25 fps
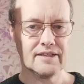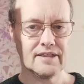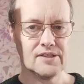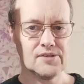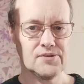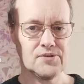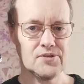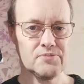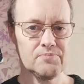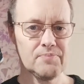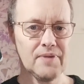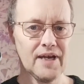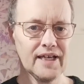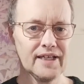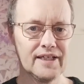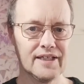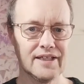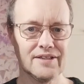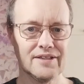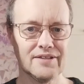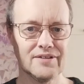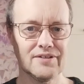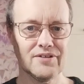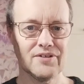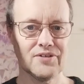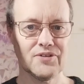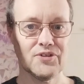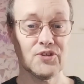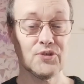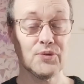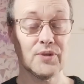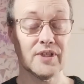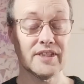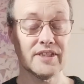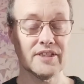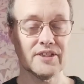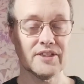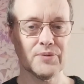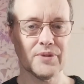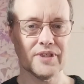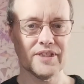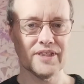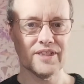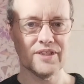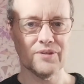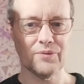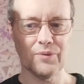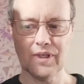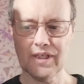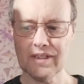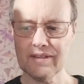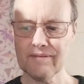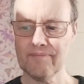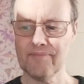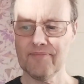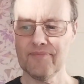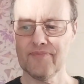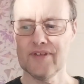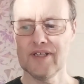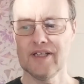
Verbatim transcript: This was back in 2021